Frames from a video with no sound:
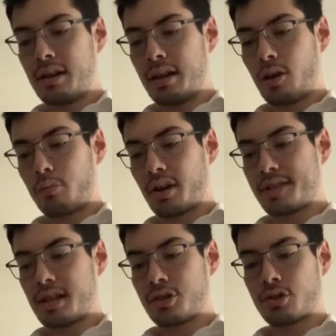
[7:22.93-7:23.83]
in our
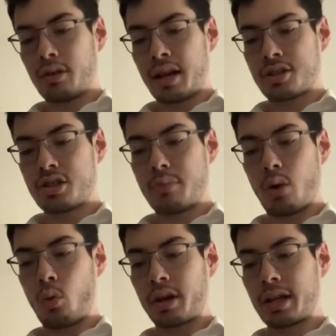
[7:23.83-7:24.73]
presidential elections by
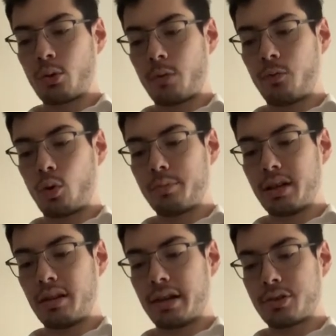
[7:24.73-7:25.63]
working to reform the
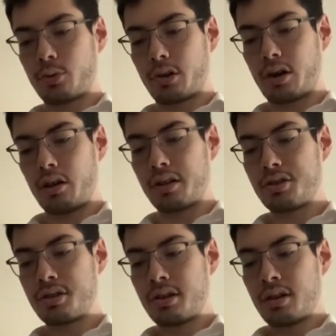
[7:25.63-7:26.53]
Electoral
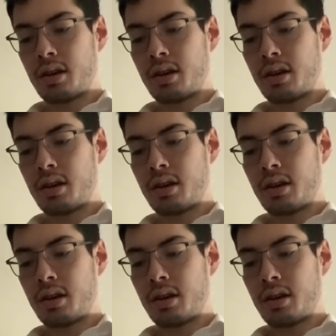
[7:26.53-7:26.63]
College.